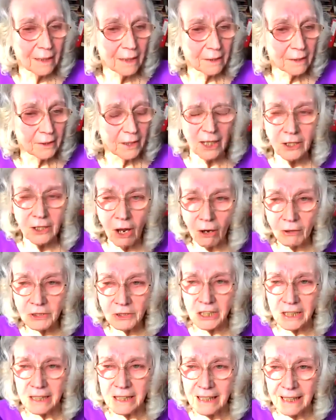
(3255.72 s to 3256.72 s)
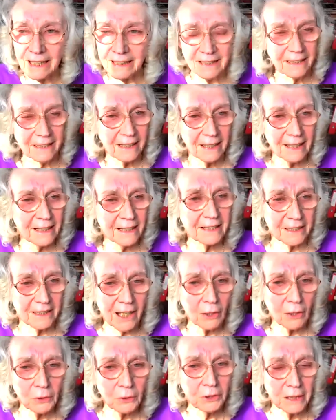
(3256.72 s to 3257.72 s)
The logic is, it's
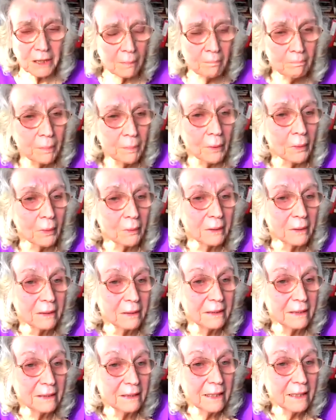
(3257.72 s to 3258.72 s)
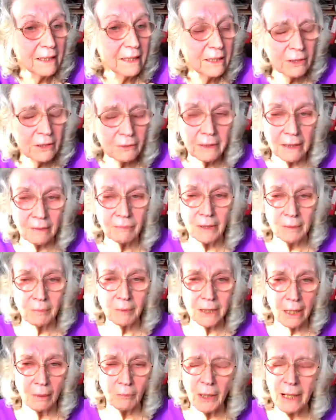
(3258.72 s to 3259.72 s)
so simple. You give them
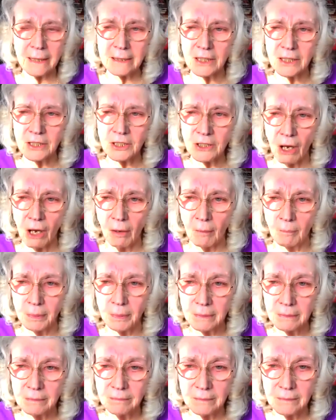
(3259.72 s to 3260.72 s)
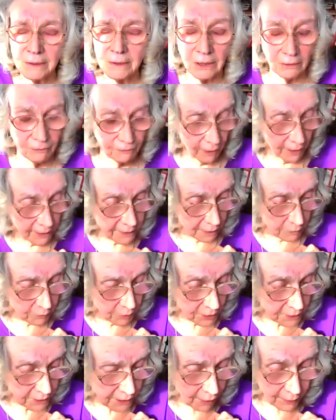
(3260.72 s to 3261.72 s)
somewhere to stop, you find out
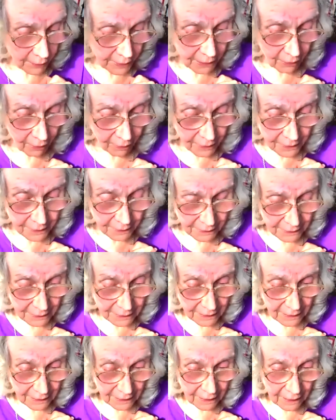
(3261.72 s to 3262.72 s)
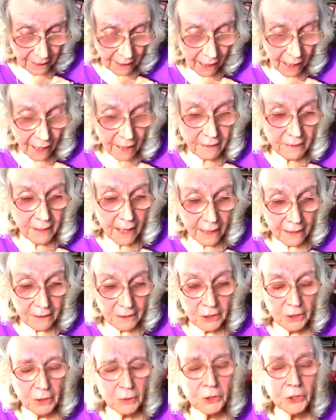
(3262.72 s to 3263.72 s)
what's going on, and
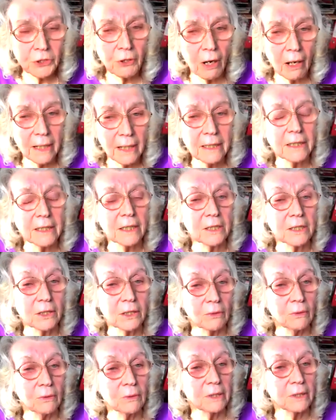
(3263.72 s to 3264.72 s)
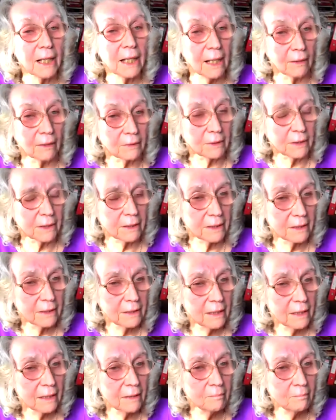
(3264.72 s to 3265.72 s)
then you try to sort out
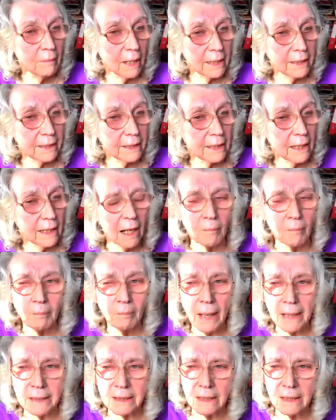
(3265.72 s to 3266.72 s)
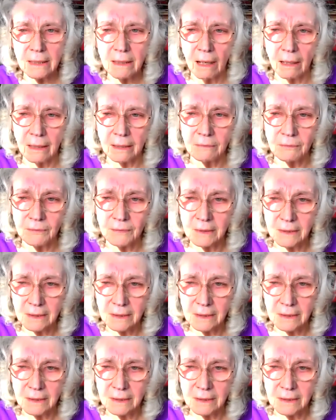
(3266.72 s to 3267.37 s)
and make it a better life